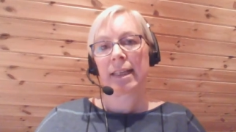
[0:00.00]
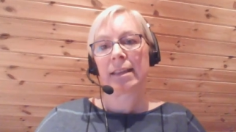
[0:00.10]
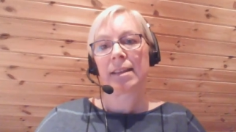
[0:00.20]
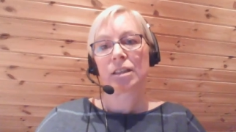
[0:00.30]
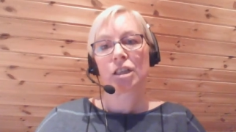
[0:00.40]

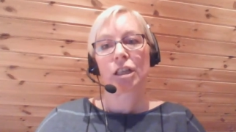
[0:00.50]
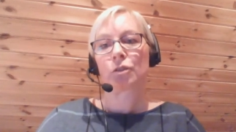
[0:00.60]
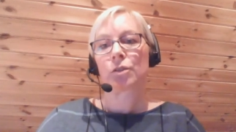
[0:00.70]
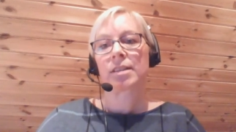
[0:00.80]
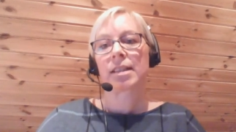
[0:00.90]
in the
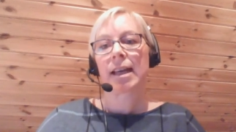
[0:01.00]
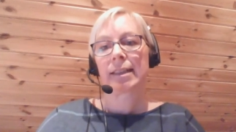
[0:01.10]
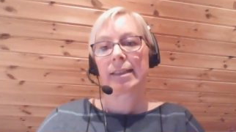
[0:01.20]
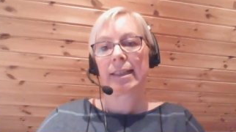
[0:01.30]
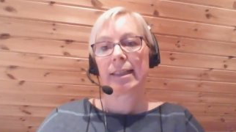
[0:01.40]
children's
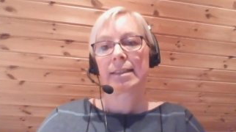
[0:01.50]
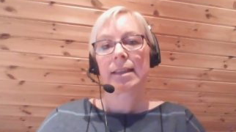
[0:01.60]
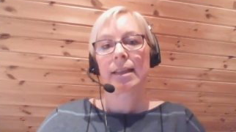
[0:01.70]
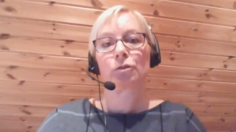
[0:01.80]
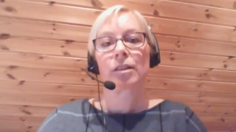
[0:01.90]
ideas
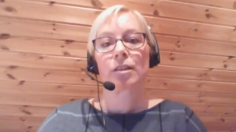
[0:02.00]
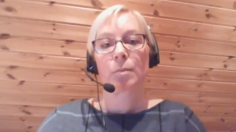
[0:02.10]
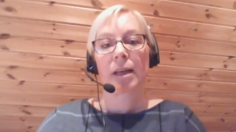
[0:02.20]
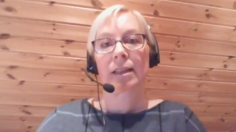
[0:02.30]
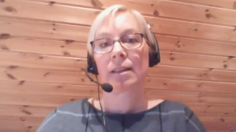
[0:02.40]
and
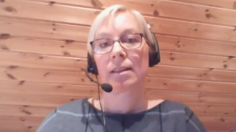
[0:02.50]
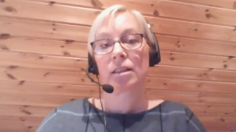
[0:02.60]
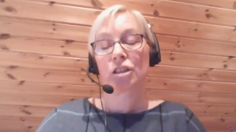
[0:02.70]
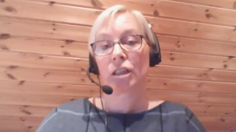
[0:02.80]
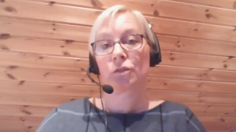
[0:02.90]
respected the
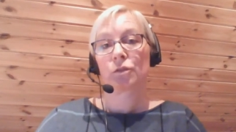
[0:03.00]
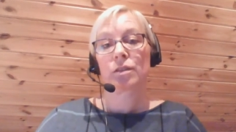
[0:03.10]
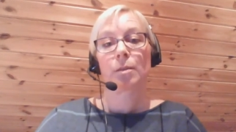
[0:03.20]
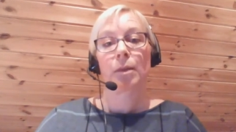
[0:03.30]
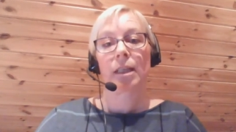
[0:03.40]

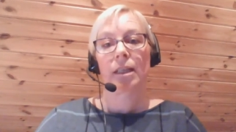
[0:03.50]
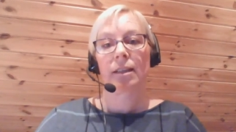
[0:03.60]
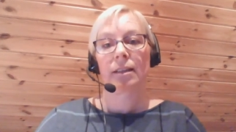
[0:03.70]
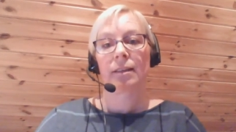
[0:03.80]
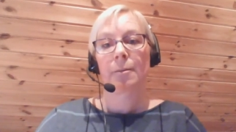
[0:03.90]
children's opinions